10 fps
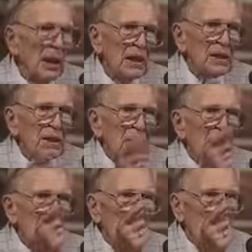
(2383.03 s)
He's, a,
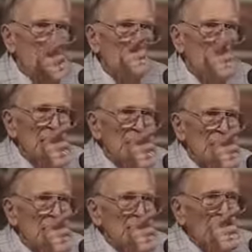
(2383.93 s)
uh, he's
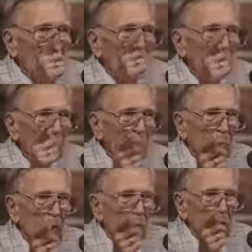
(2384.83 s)
uh, Apple
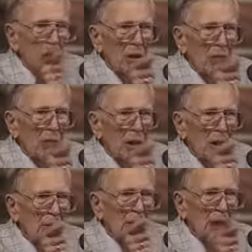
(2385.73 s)
Bill,
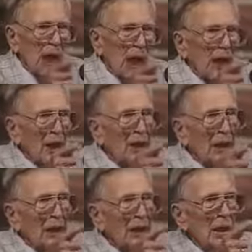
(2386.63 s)
Bill,
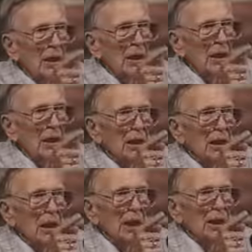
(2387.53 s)
Haggerty,
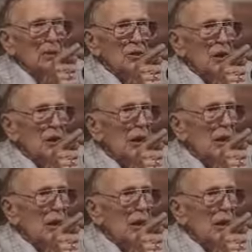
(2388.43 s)
that takes